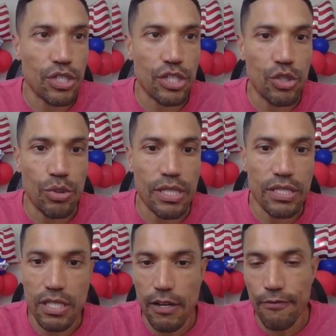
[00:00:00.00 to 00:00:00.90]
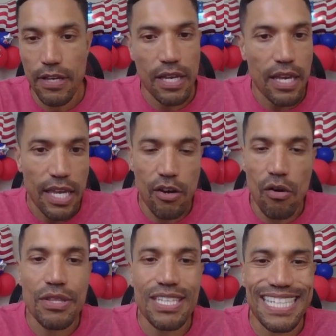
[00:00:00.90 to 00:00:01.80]
you could do with this stuff. Here are
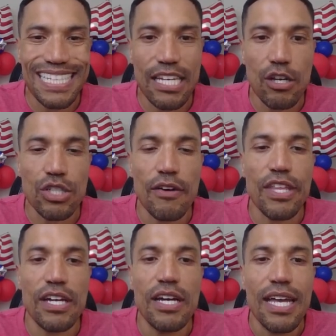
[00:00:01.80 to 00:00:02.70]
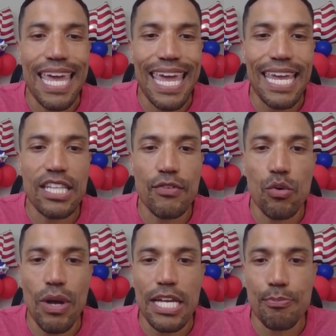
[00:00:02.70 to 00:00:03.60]
all the details of the
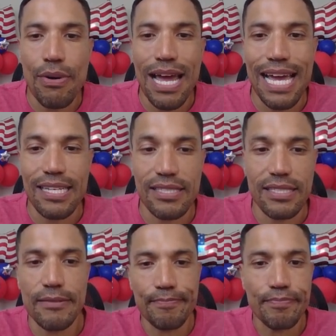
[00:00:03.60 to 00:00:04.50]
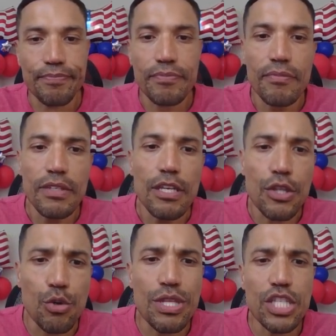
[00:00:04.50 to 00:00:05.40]
AWS prize
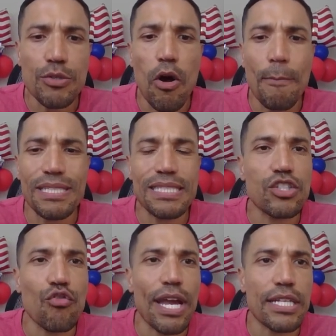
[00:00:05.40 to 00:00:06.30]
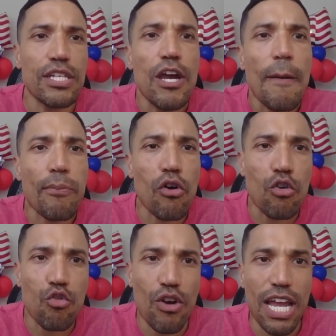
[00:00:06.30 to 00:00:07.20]
through this small business grants
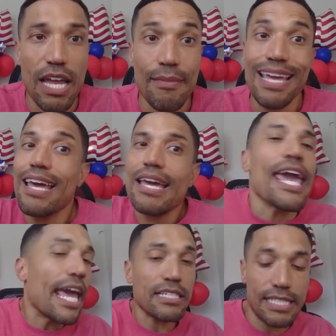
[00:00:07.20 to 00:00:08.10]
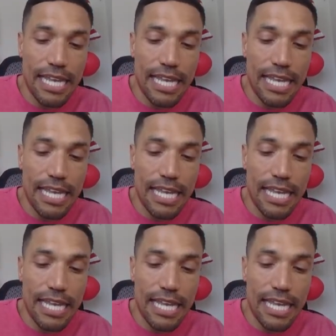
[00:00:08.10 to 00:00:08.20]
program. Here's